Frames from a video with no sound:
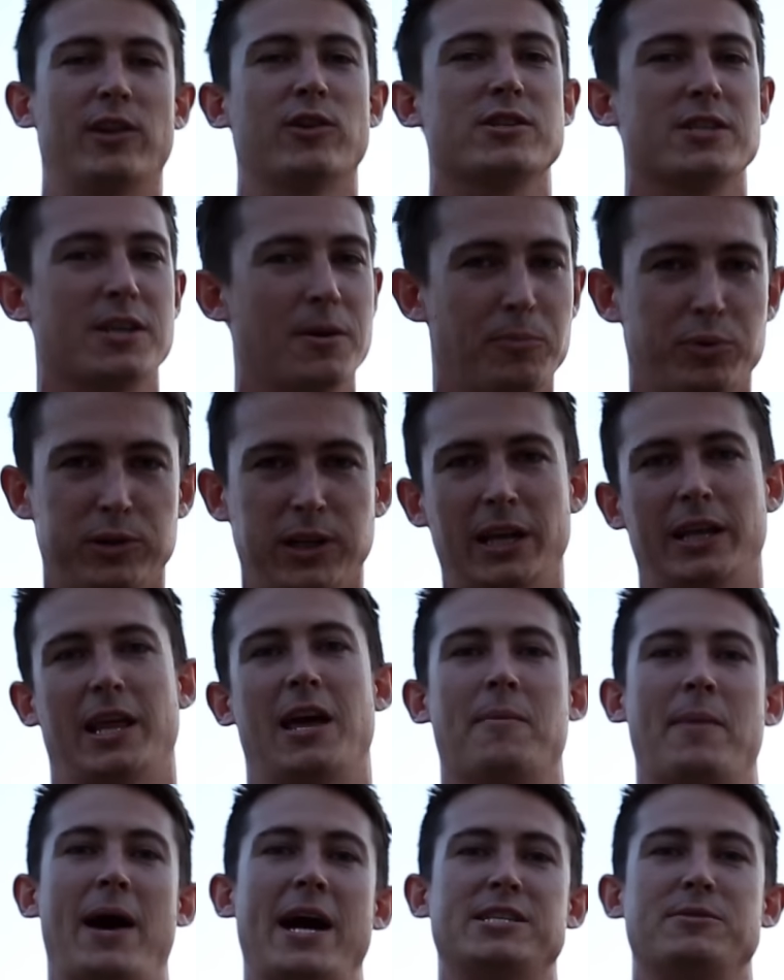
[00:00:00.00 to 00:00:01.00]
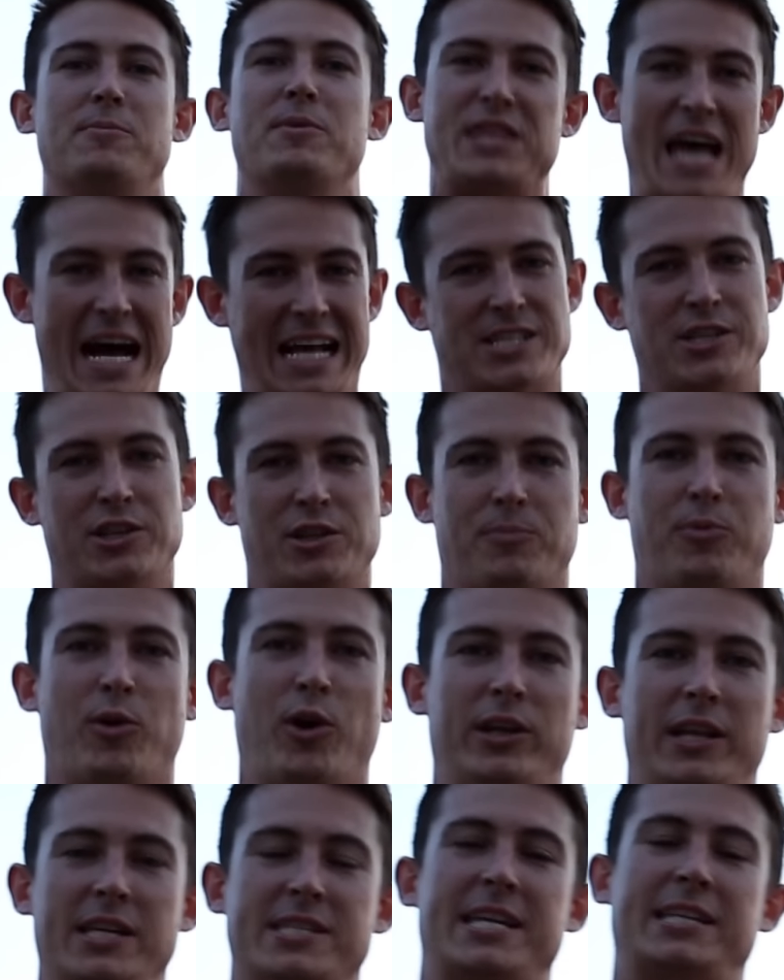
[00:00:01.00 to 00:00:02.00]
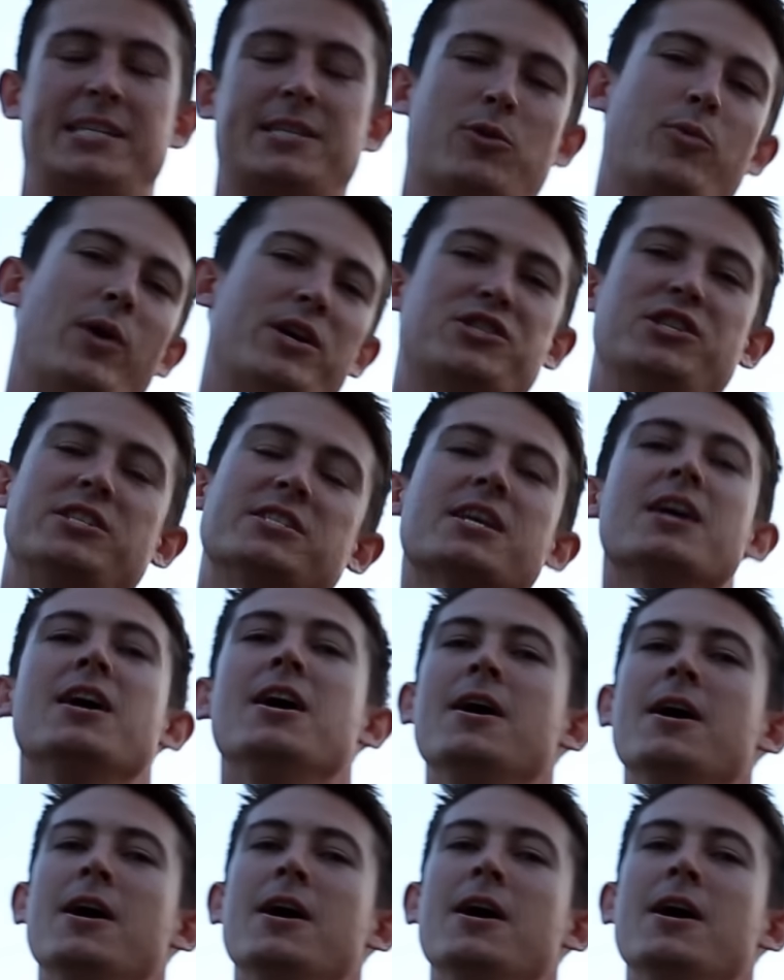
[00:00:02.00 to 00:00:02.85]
It looks completely amazing, but that's not the point. Let's get to the questions.